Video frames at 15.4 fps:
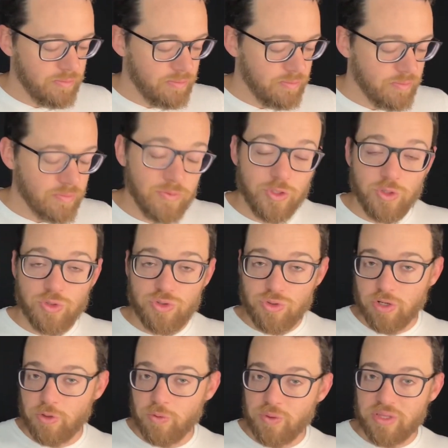Do you
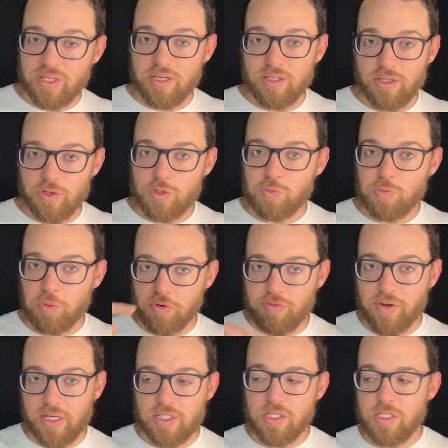struggle with any of those,
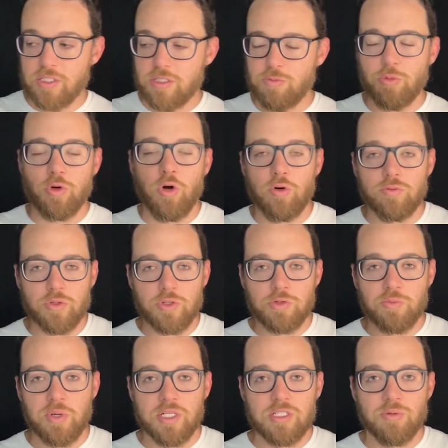perfectionism or over
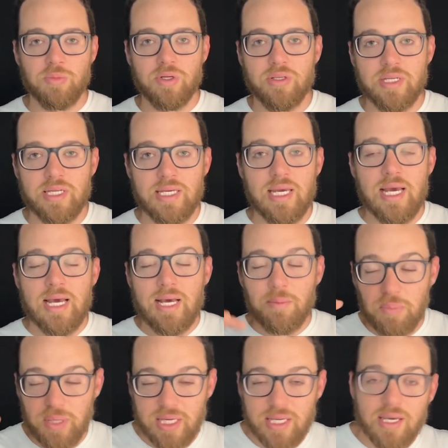responsibility,
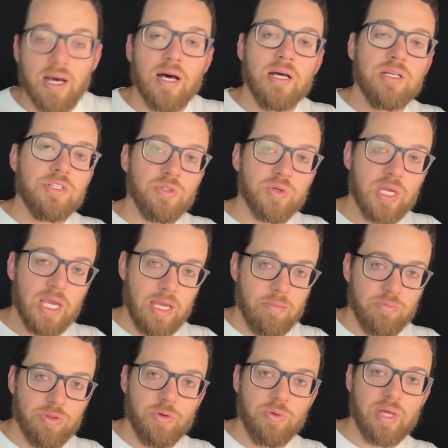because you came
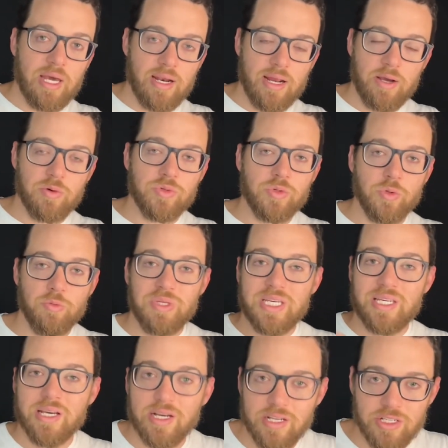through that household,
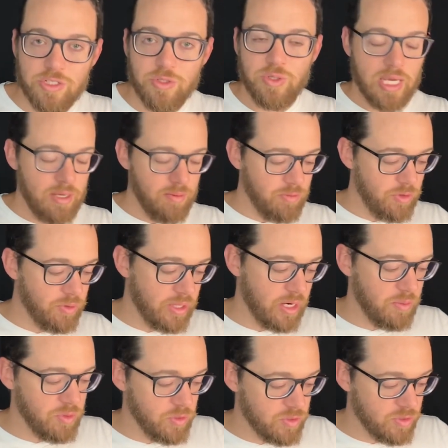because you came through that
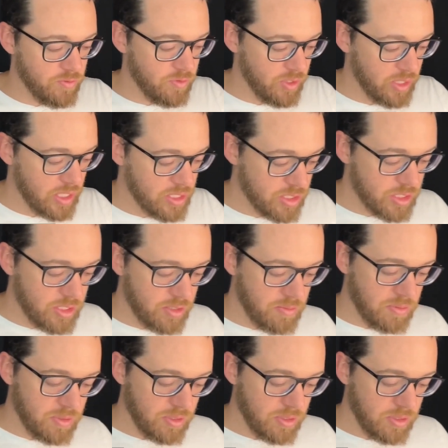abusive relationship?